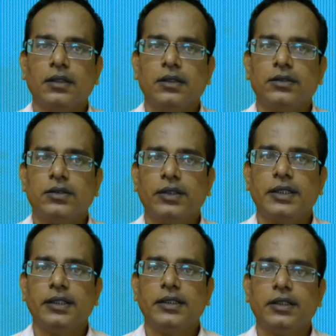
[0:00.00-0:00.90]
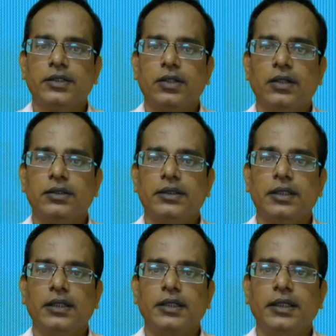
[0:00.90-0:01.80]
So here the
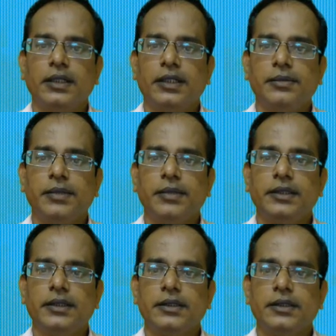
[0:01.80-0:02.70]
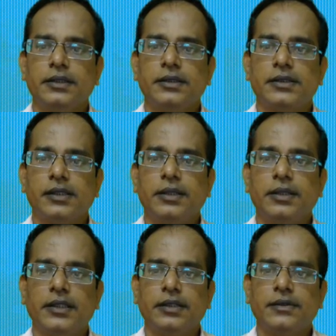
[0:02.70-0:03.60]
short increment
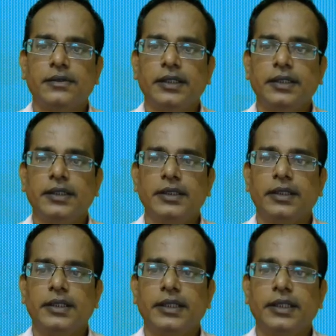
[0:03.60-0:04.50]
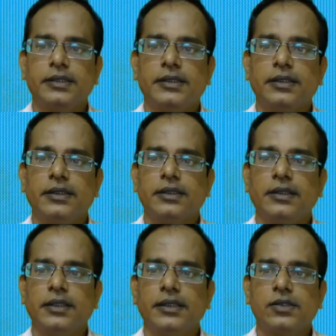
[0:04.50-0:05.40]
sensitivity index,
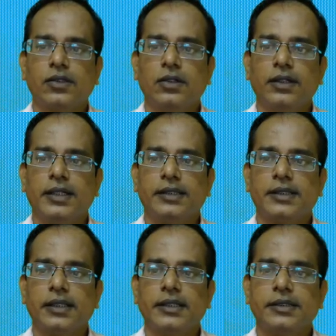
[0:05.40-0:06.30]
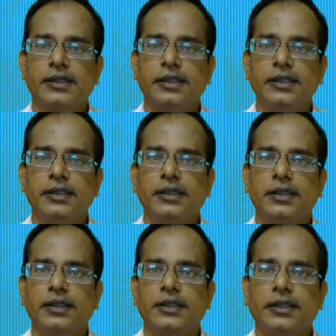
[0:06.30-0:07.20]
that is called SISI
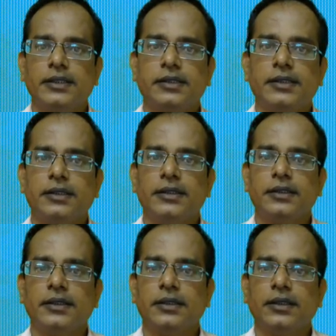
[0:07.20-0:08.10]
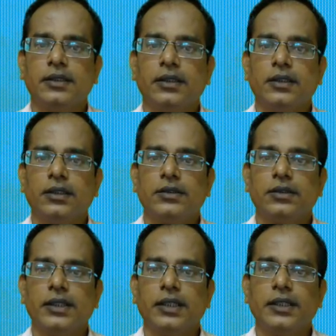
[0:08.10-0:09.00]
test.
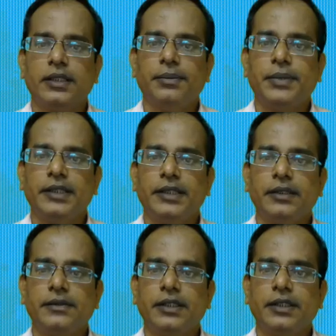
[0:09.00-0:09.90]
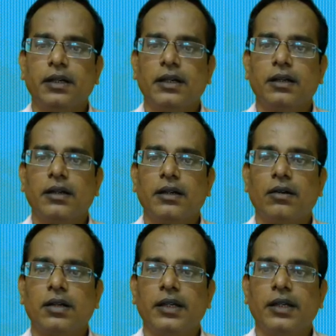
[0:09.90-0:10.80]
So here the patient with the
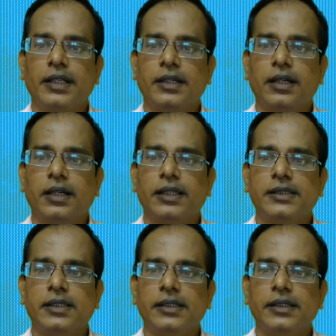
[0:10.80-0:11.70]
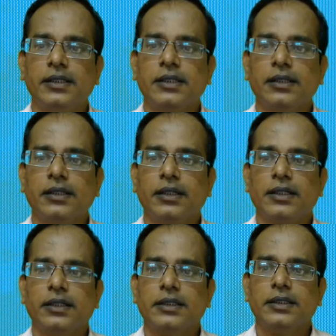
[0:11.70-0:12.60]
cochlear lesion
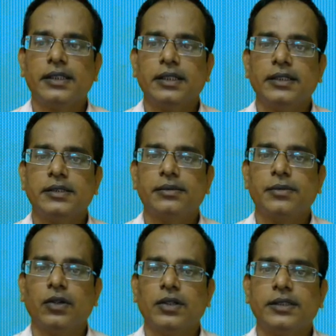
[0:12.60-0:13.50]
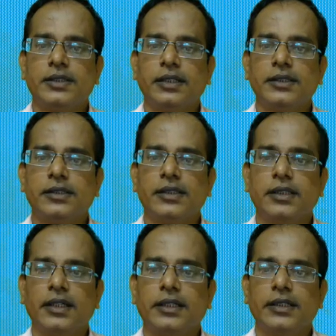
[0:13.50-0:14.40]
distinguish smaller changes in
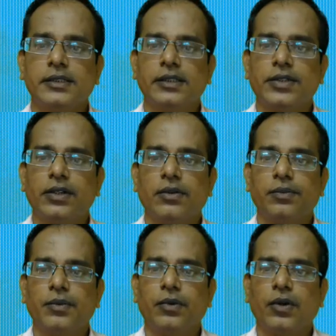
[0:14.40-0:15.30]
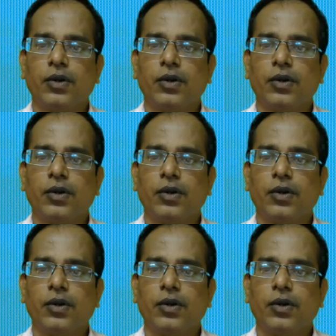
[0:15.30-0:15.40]
the intensity of